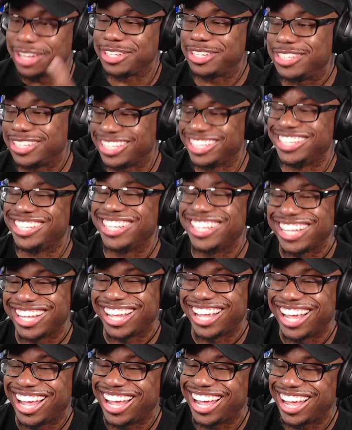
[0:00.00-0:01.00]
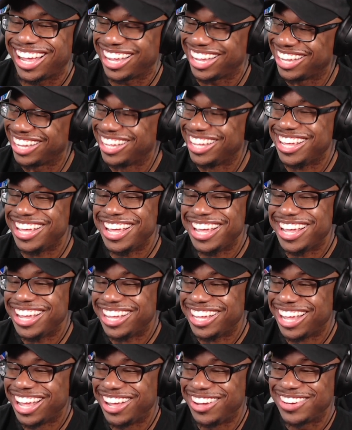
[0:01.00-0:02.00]
You.
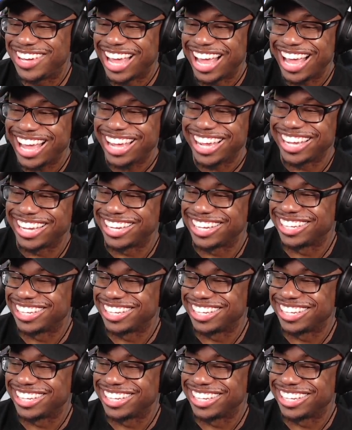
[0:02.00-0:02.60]
Okay.